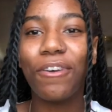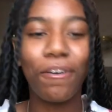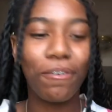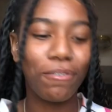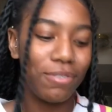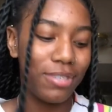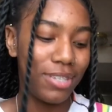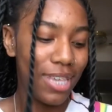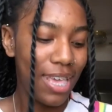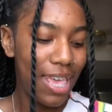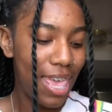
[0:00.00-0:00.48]

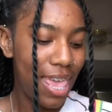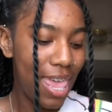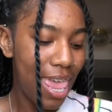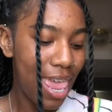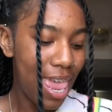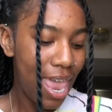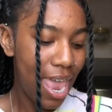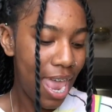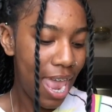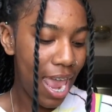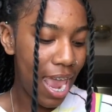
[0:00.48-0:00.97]
those.
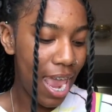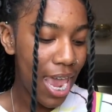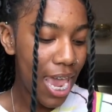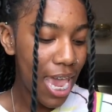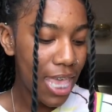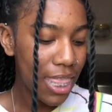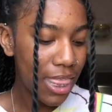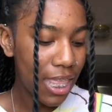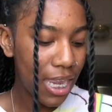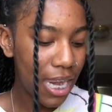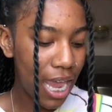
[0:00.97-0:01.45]

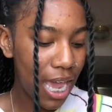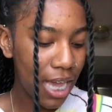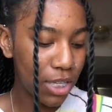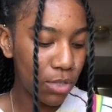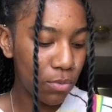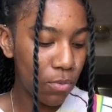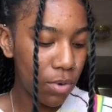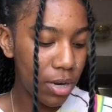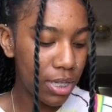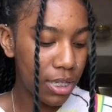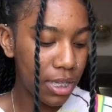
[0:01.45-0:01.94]
And the
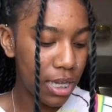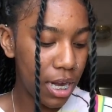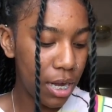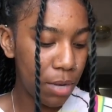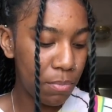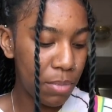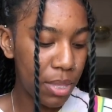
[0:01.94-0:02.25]
next one is going